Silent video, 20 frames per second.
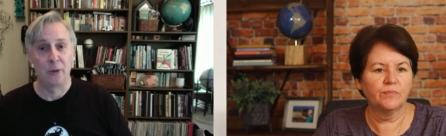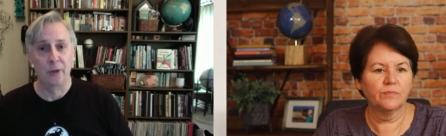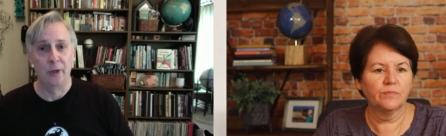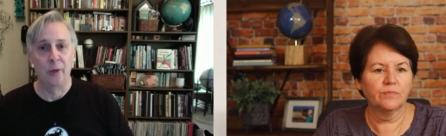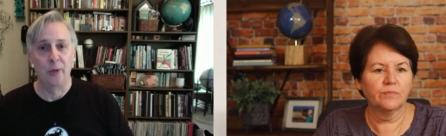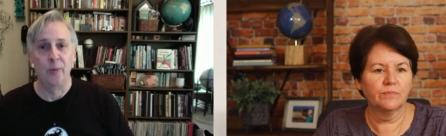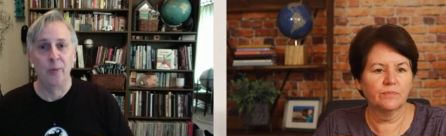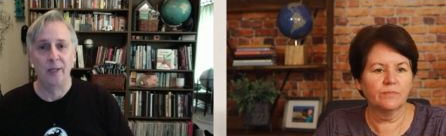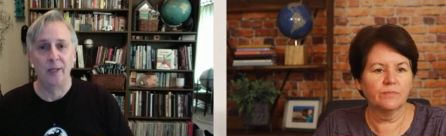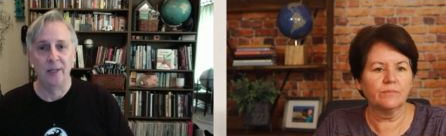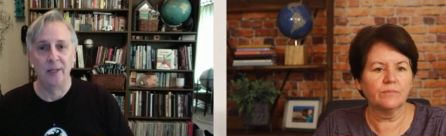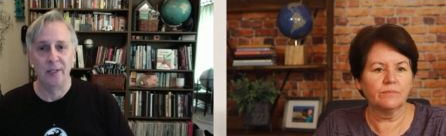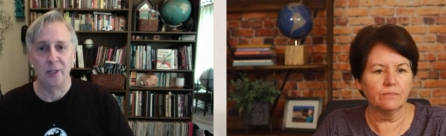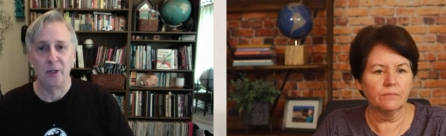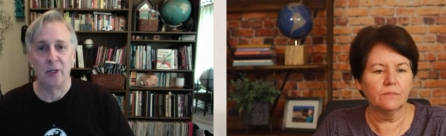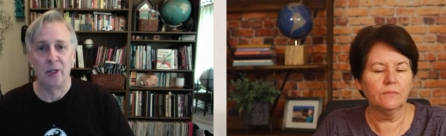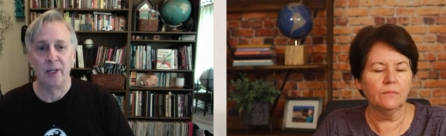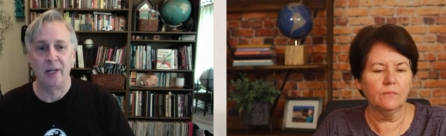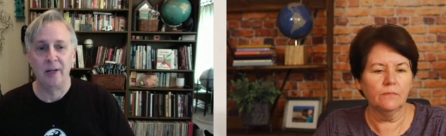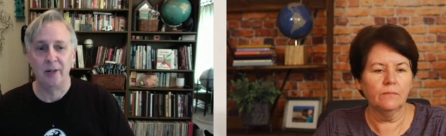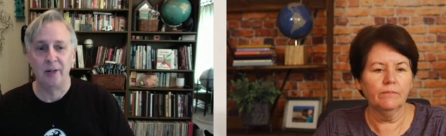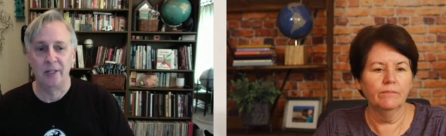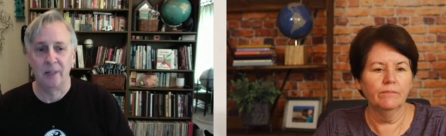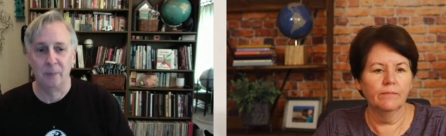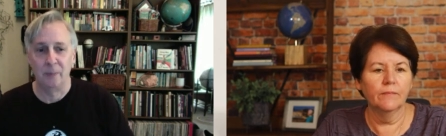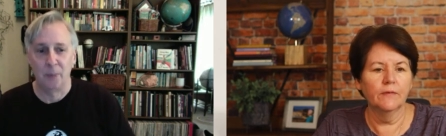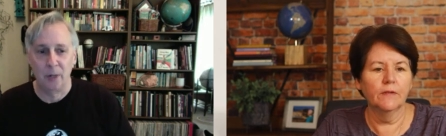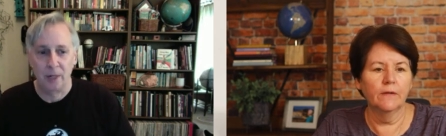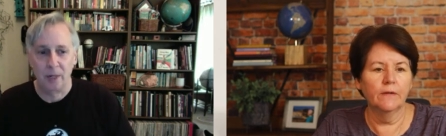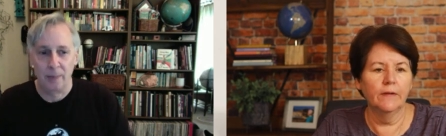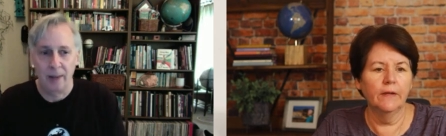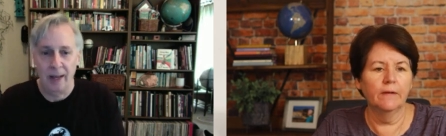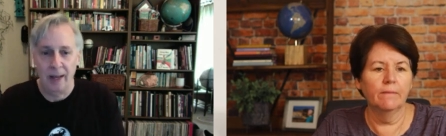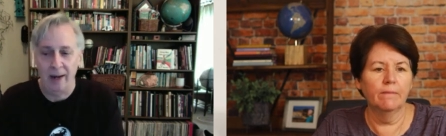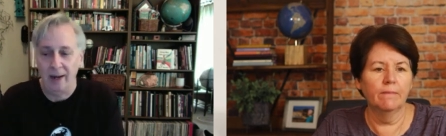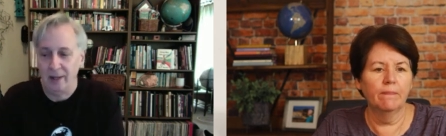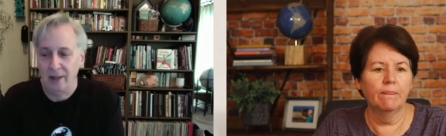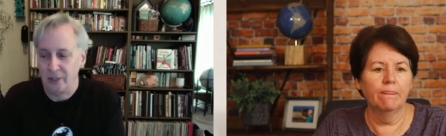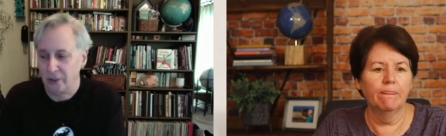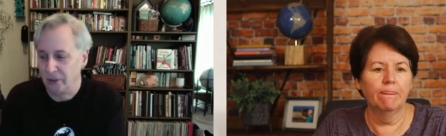Speaker 1: though, because you could hear some
Speaker 2: pretty yeah.
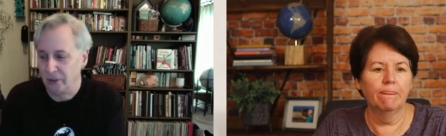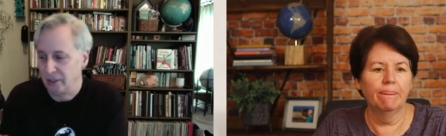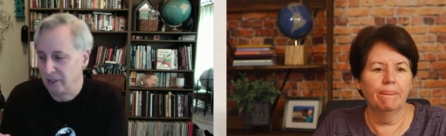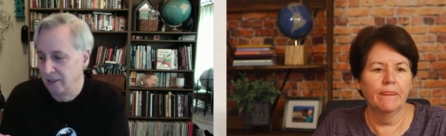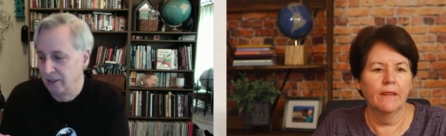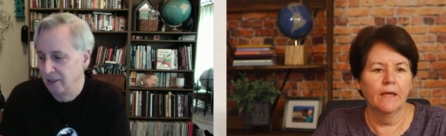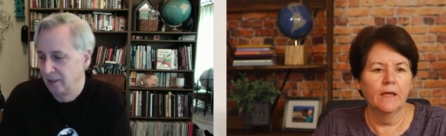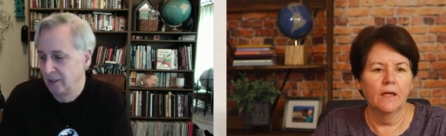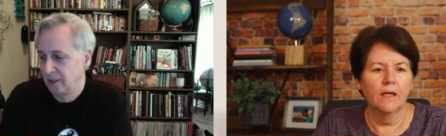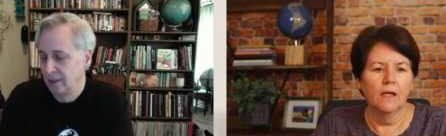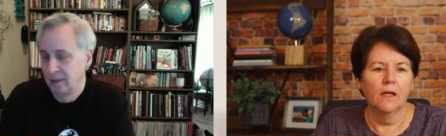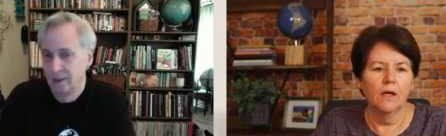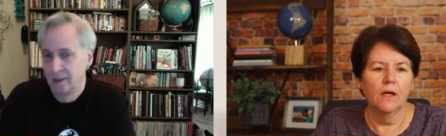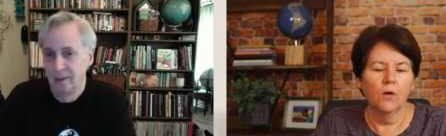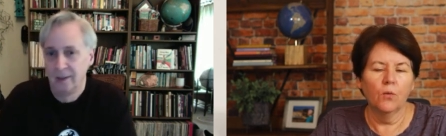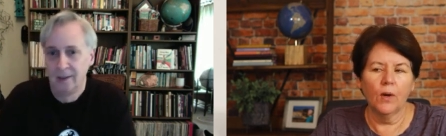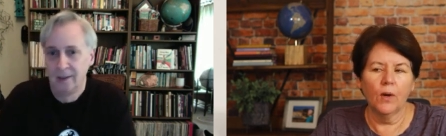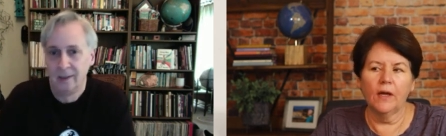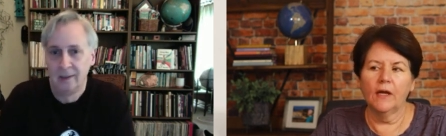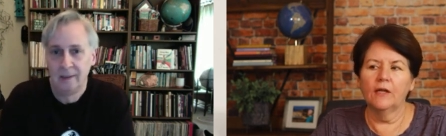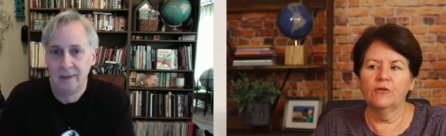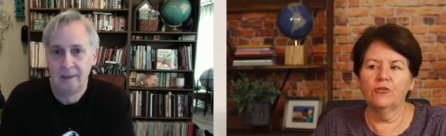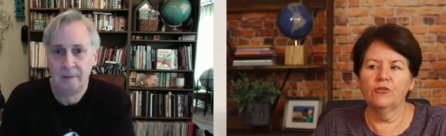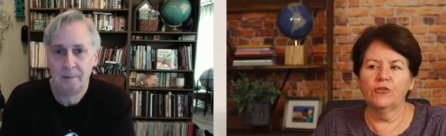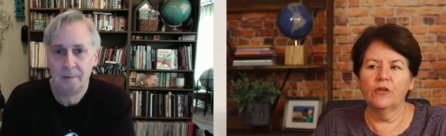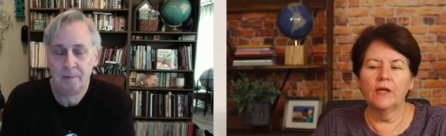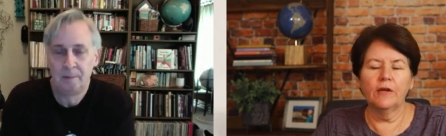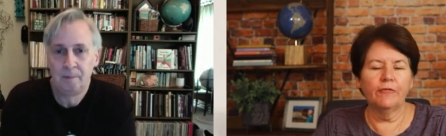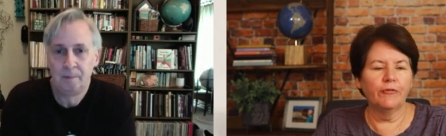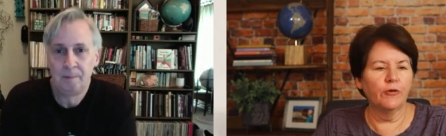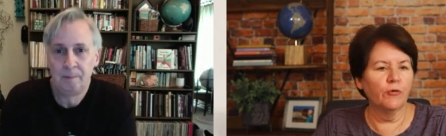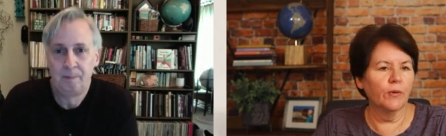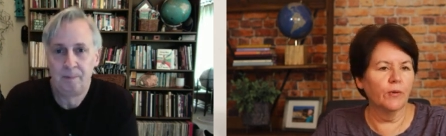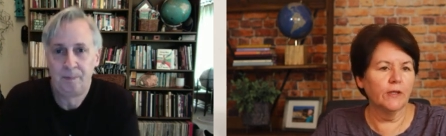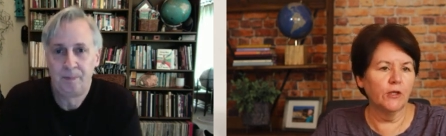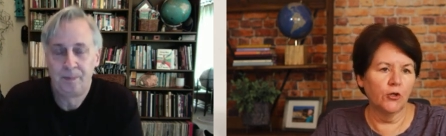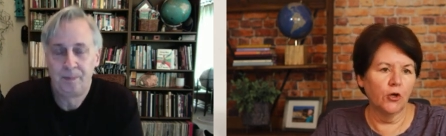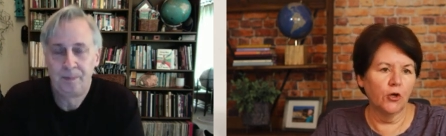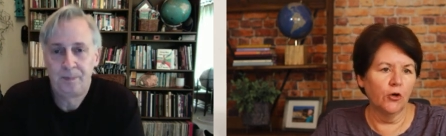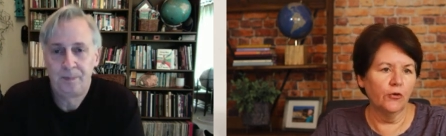bad answers. Well, I just and if you really
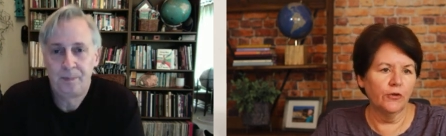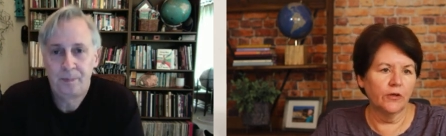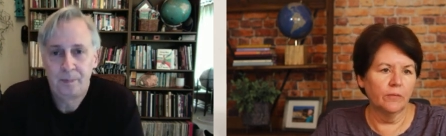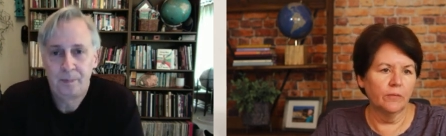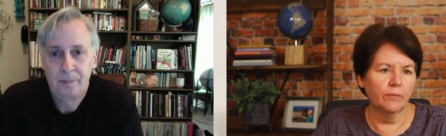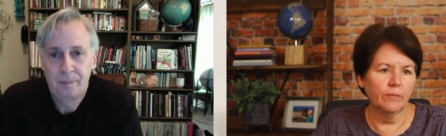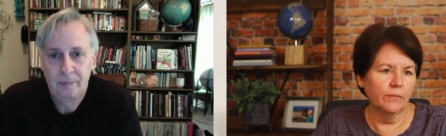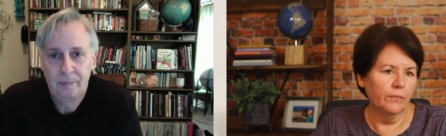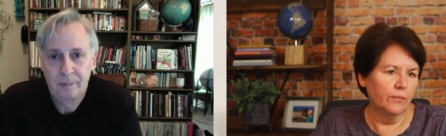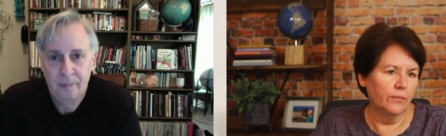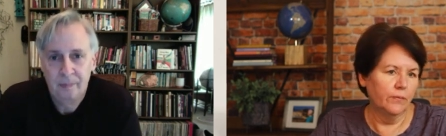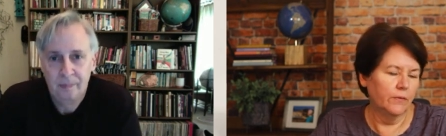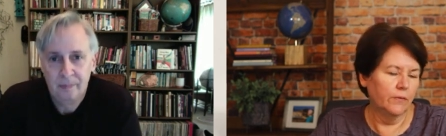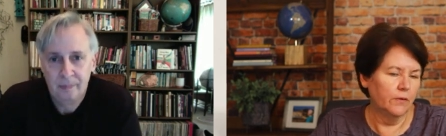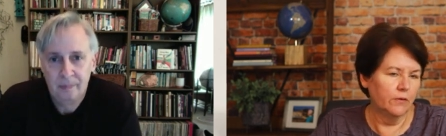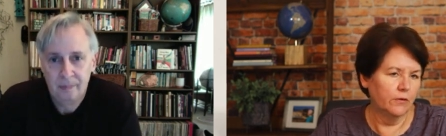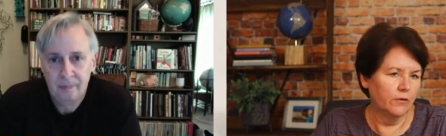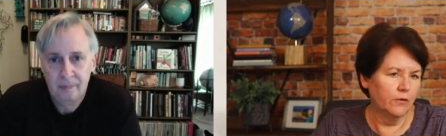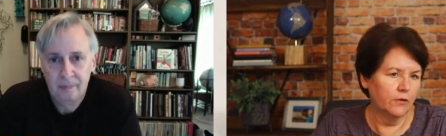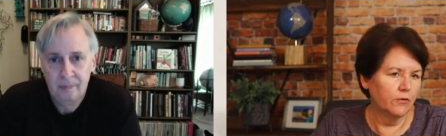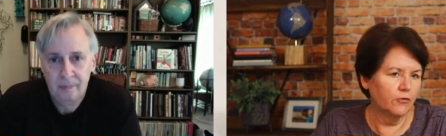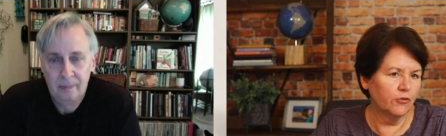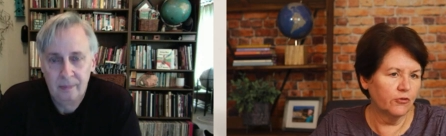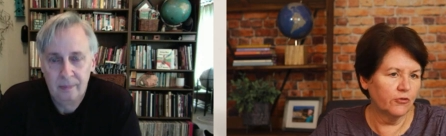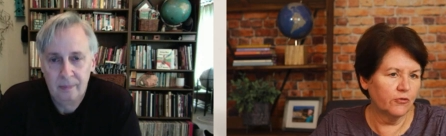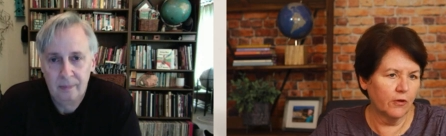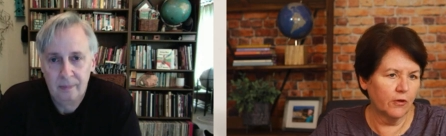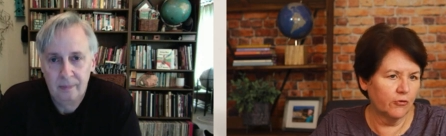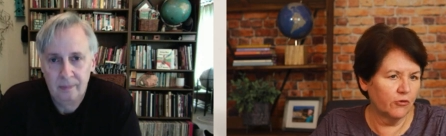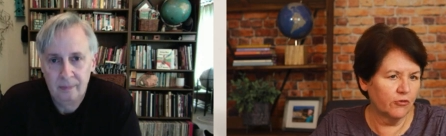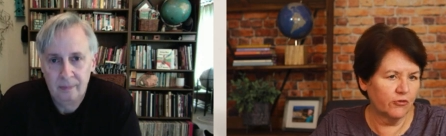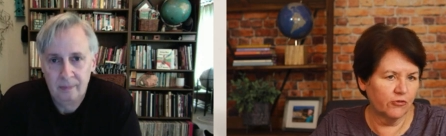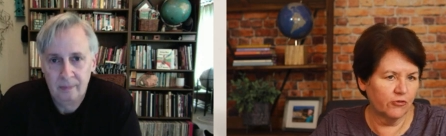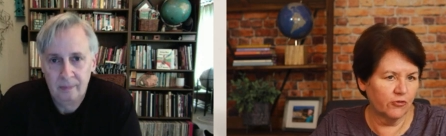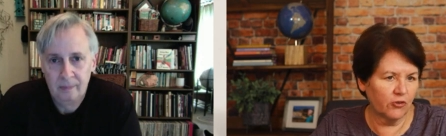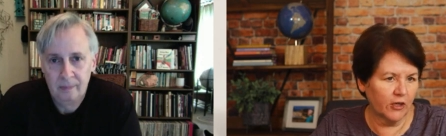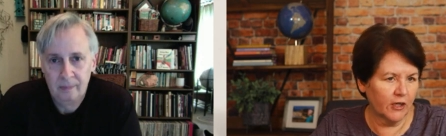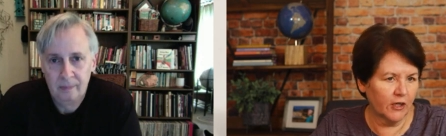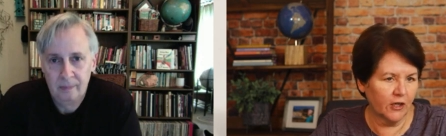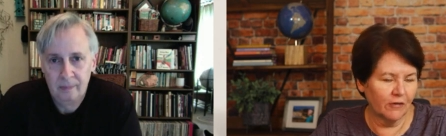know them, just just start
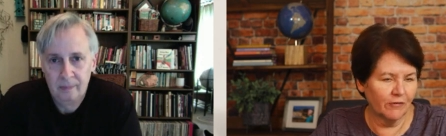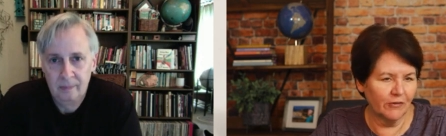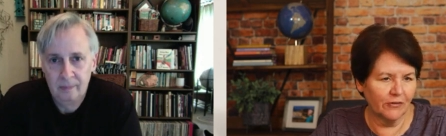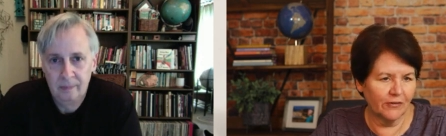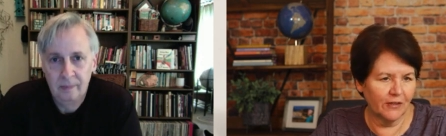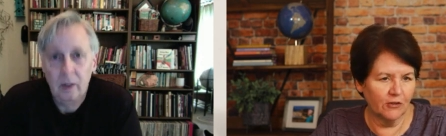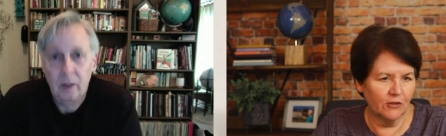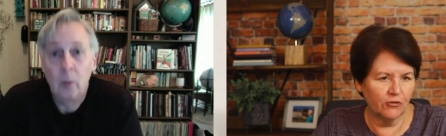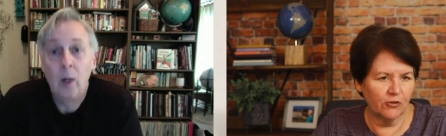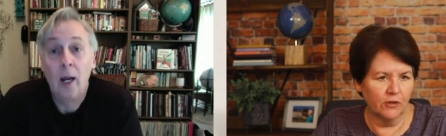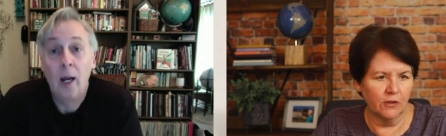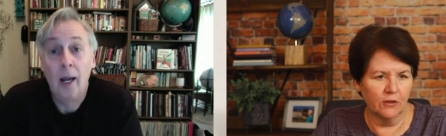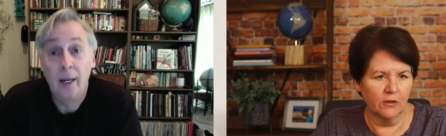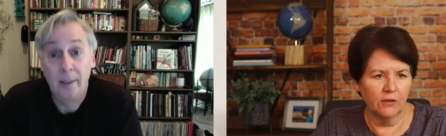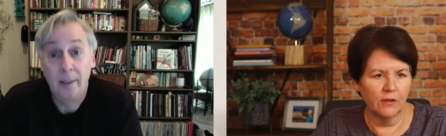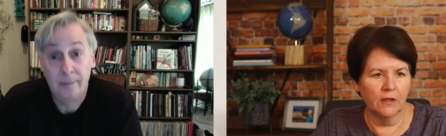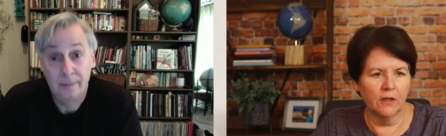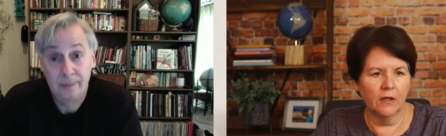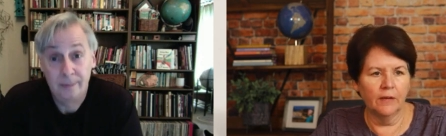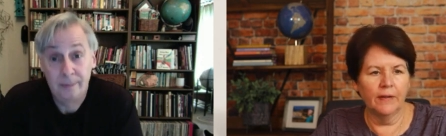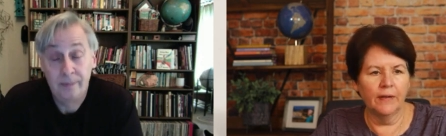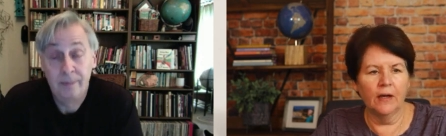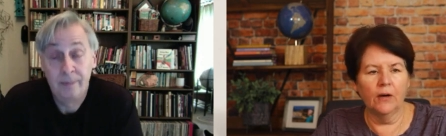a conversation. Right. Uh, now,